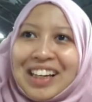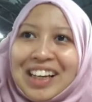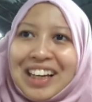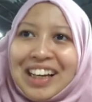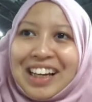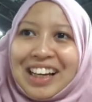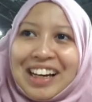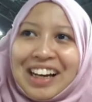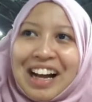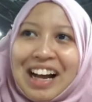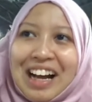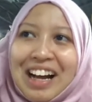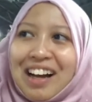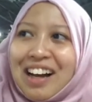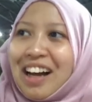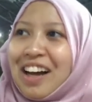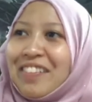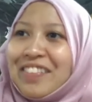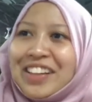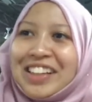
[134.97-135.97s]
And
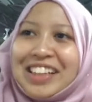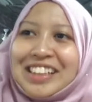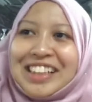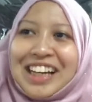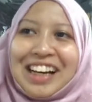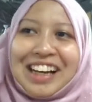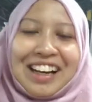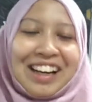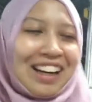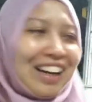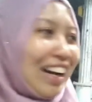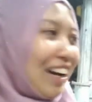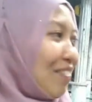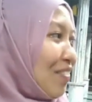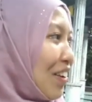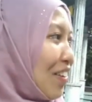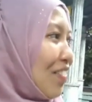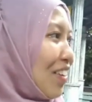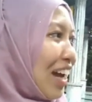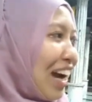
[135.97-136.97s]
after this,
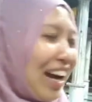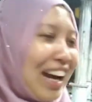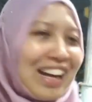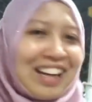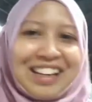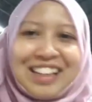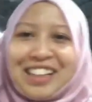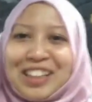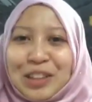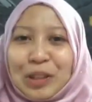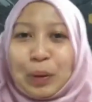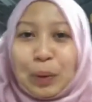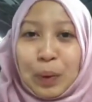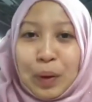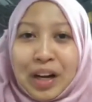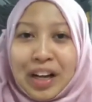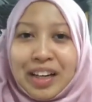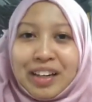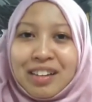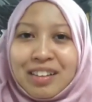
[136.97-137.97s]
maybe I need to
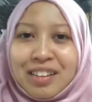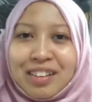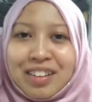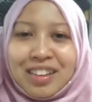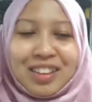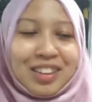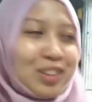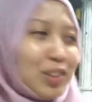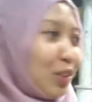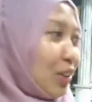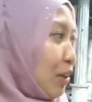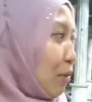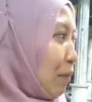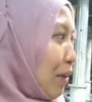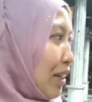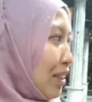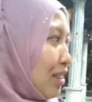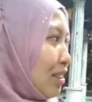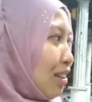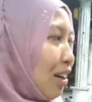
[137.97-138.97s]
run to the
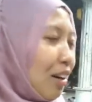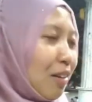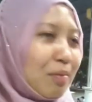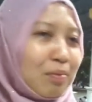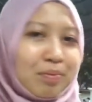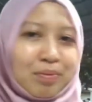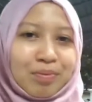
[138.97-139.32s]
bus stop.